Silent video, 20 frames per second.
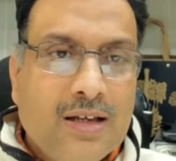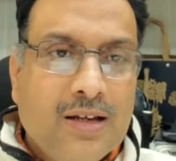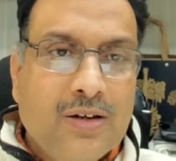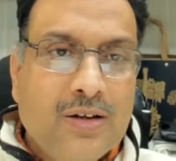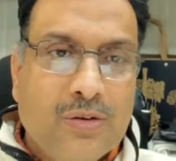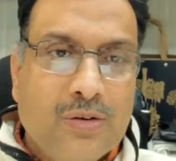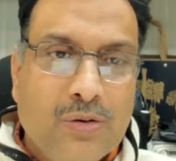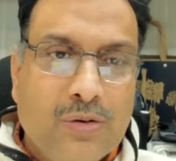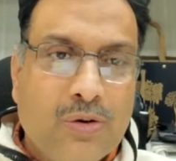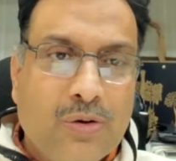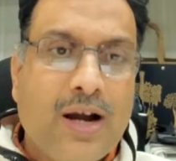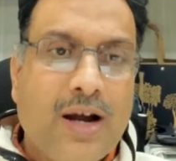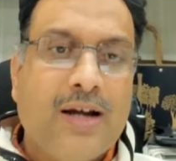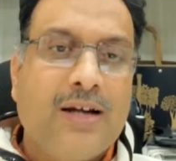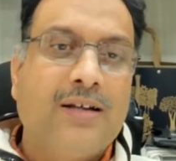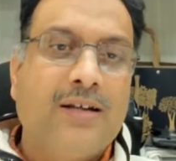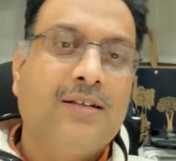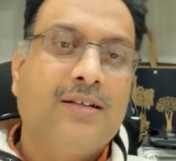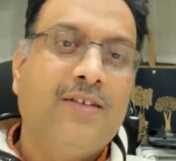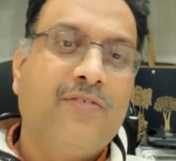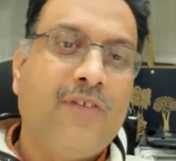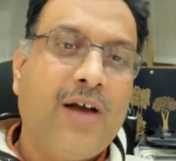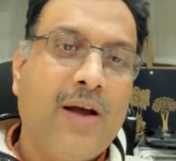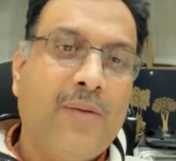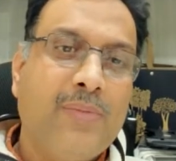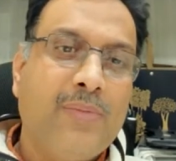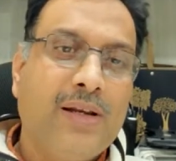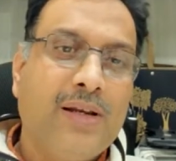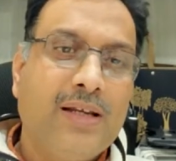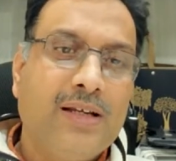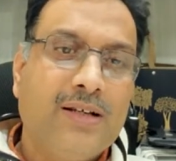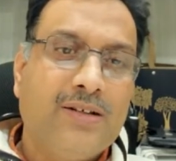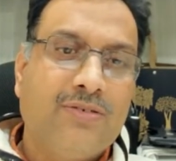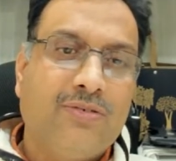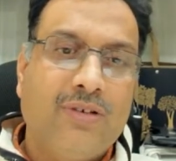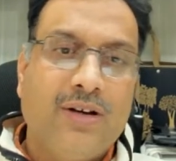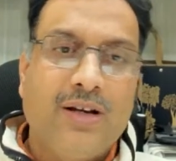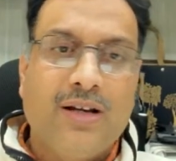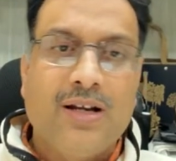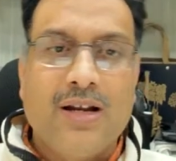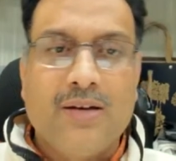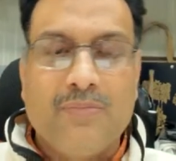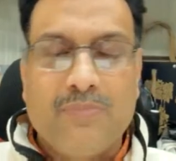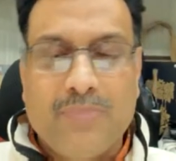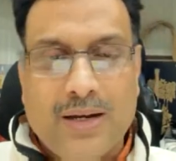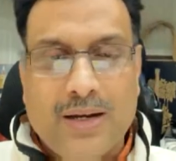you look at the family history and